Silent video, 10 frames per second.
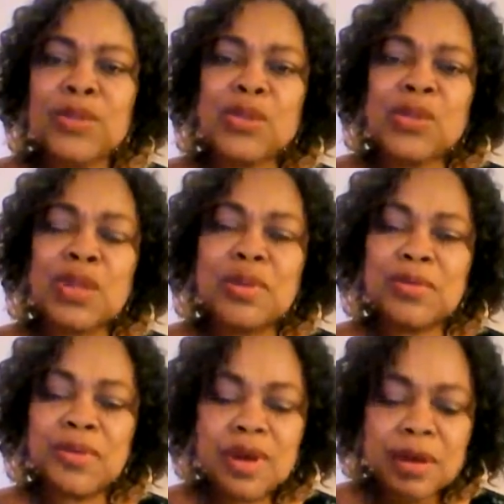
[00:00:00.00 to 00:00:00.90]
So today we
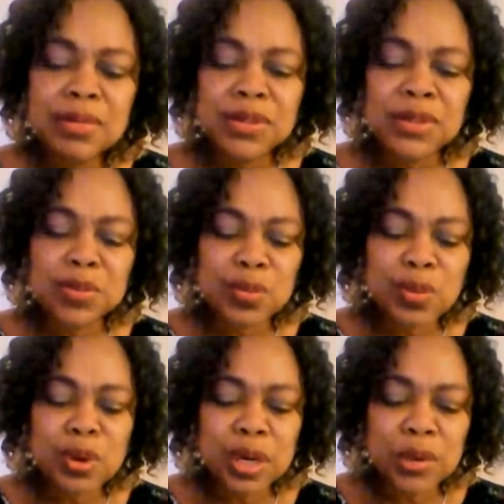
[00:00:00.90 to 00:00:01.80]
have come to the
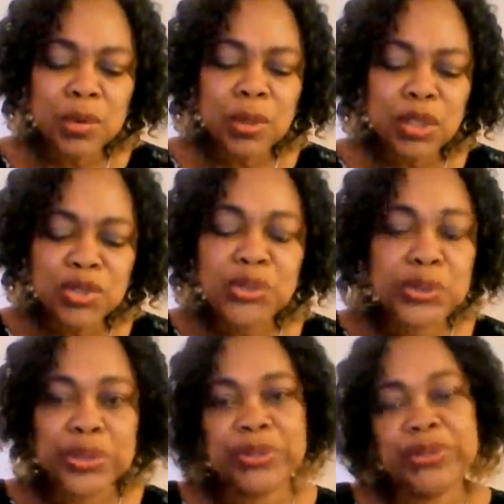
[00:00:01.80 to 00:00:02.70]
one and only
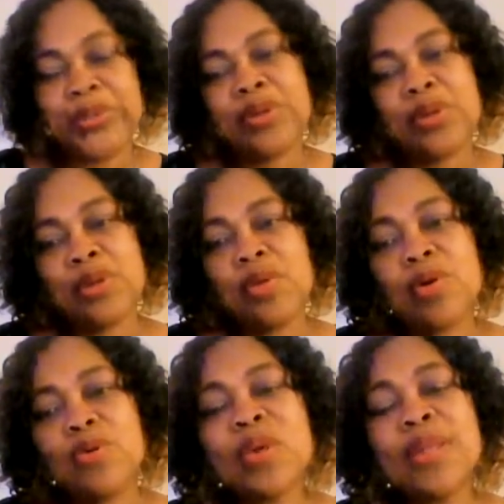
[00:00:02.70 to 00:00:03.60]
true God.
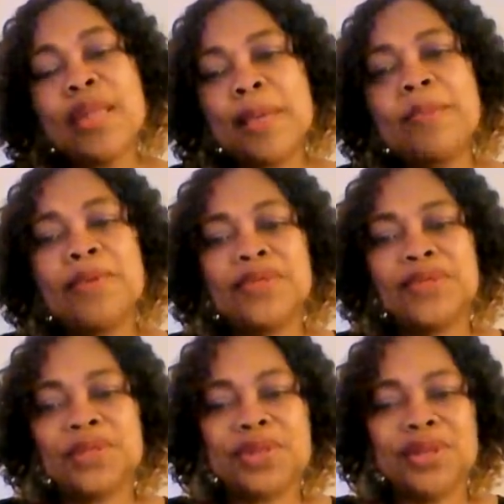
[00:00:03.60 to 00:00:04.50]
God who can help
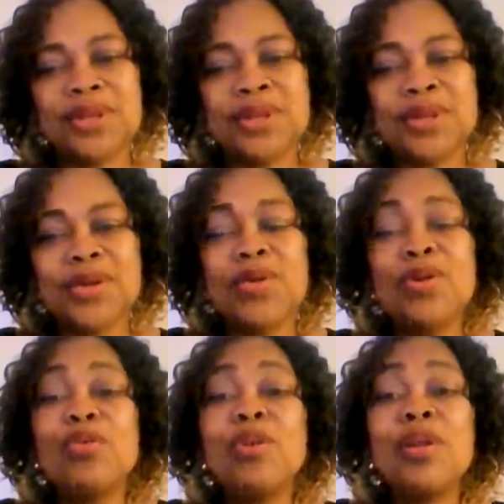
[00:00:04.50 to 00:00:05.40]
us.
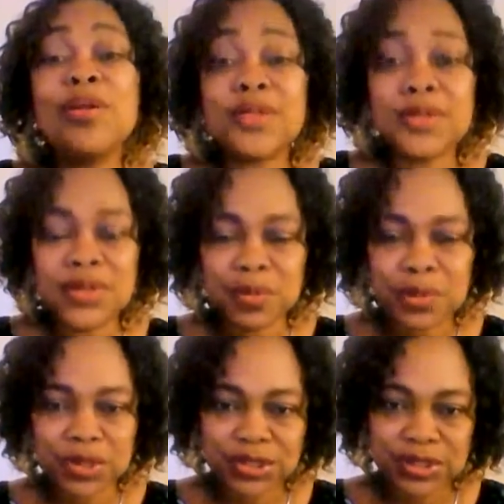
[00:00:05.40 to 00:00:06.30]
God who loves us so
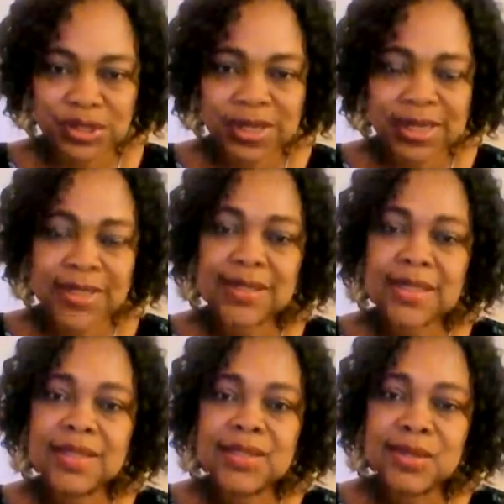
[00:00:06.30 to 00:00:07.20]
much that He
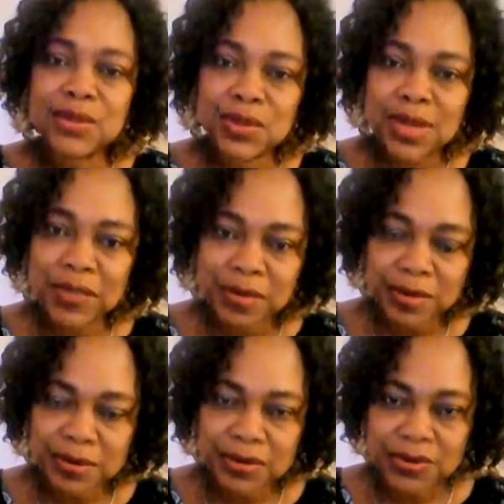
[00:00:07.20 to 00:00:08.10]
sent His Son to die
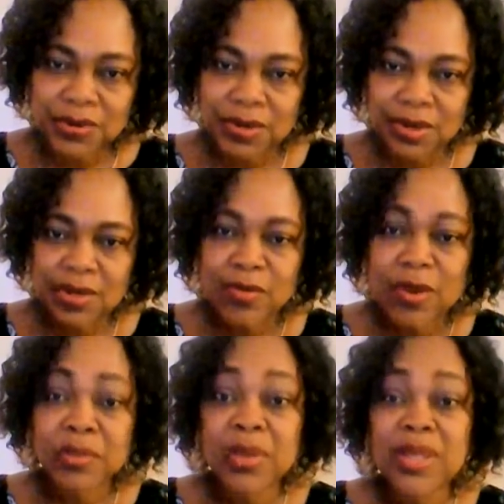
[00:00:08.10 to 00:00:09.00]
for us.
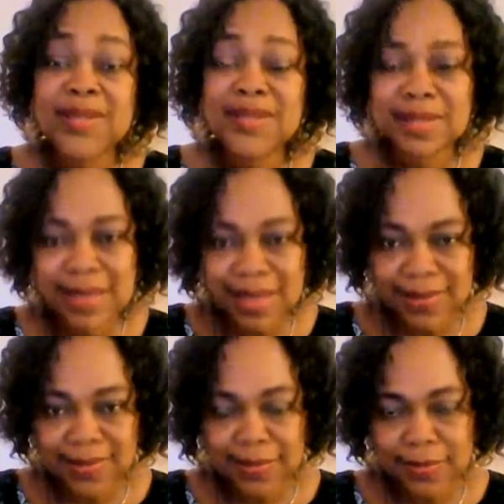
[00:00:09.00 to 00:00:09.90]
While we may sin
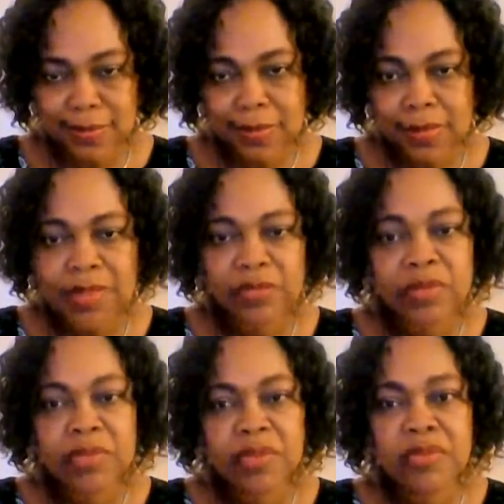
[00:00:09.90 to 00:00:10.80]
us, that we
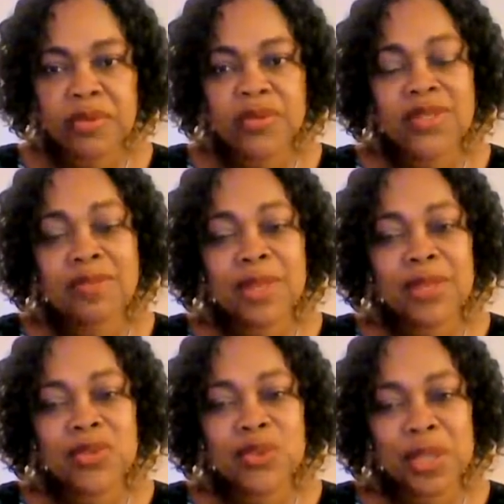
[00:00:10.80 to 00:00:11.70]
may be reconciled
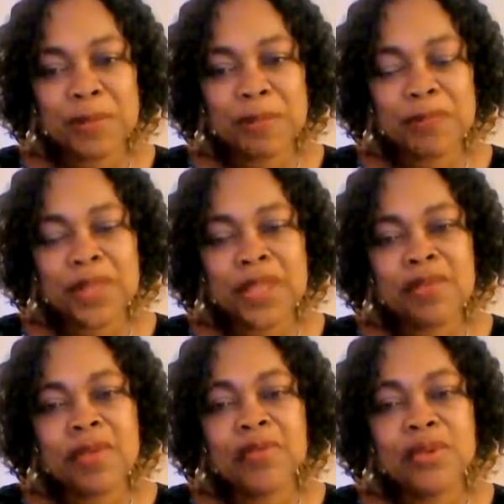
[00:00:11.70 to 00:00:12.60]
back to Him.
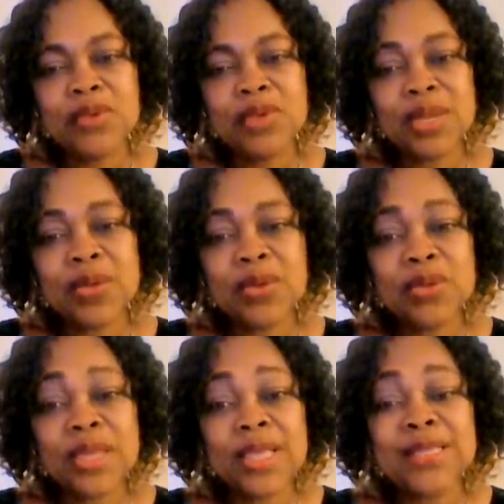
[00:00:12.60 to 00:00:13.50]
We have come to that God today.